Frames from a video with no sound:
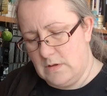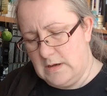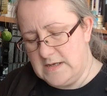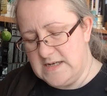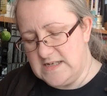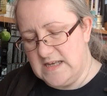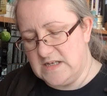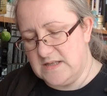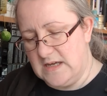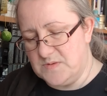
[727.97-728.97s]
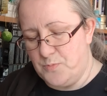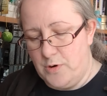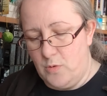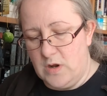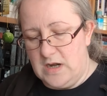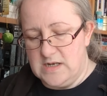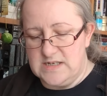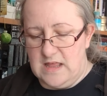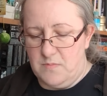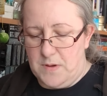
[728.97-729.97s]
there it is, that's, that's broken
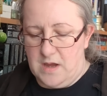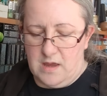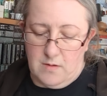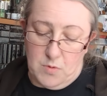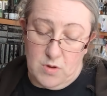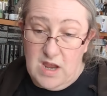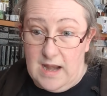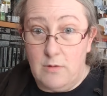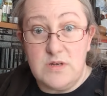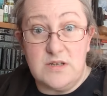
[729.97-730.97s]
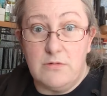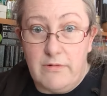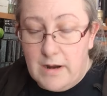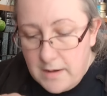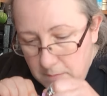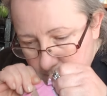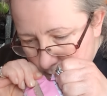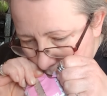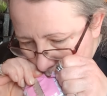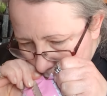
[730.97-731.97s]
inside the packet, but you know, it's all right.
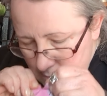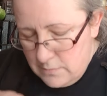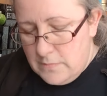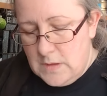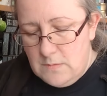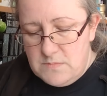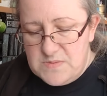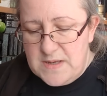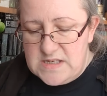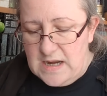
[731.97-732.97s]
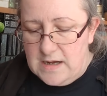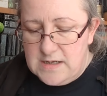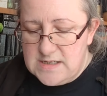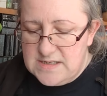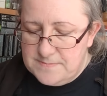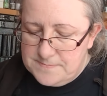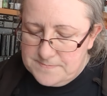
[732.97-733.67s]
It smells nice.